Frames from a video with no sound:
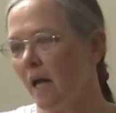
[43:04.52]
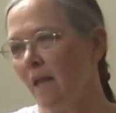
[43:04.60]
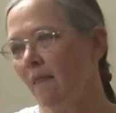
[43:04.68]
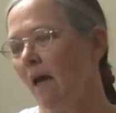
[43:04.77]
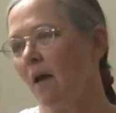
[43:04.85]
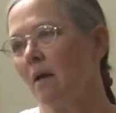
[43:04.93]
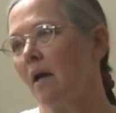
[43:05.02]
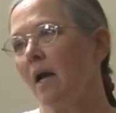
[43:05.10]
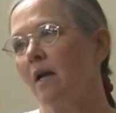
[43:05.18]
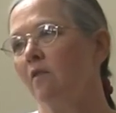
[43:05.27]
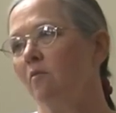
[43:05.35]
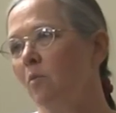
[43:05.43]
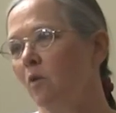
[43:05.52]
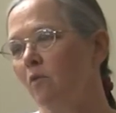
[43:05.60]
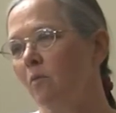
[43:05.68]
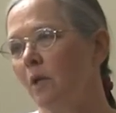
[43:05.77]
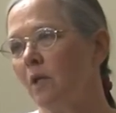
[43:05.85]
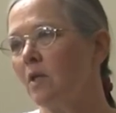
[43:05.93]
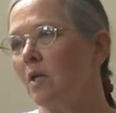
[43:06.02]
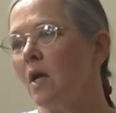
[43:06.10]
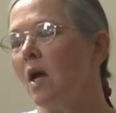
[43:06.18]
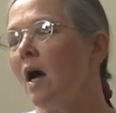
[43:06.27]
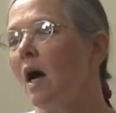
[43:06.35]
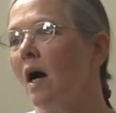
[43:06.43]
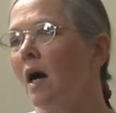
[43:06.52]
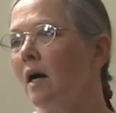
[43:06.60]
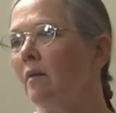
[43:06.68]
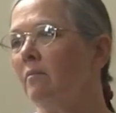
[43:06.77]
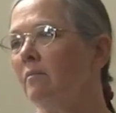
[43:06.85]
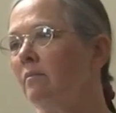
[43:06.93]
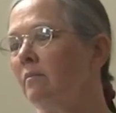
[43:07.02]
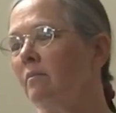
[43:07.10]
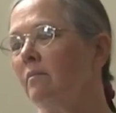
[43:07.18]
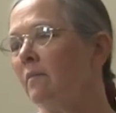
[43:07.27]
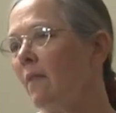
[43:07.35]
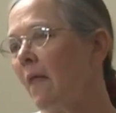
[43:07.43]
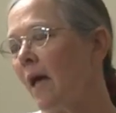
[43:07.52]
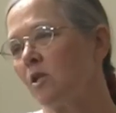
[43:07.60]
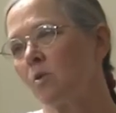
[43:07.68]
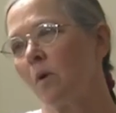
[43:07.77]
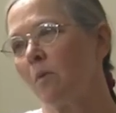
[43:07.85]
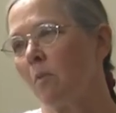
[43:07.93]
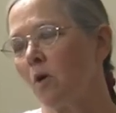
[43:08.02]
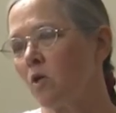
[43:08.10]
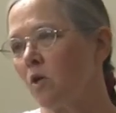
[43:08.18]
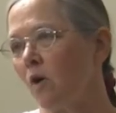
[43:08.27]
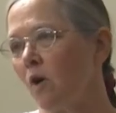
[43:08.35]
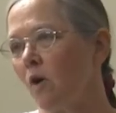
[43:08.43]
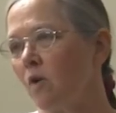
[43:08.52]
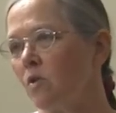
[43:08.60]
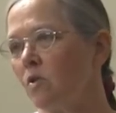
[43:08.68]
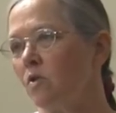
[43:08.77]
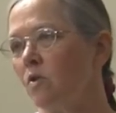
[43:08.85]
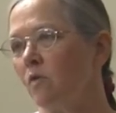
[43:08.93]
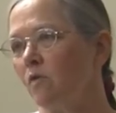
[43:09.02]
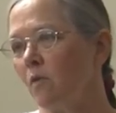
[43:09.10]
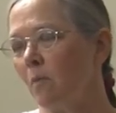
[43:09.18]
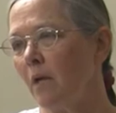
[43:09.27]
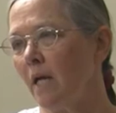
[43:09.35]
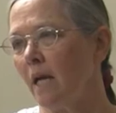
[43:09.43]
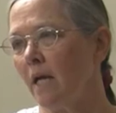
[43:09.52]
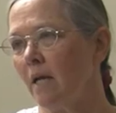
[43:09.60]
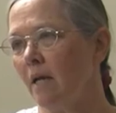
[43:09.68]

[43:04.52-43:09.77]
and that kind of movement, that's what martial arts do for me.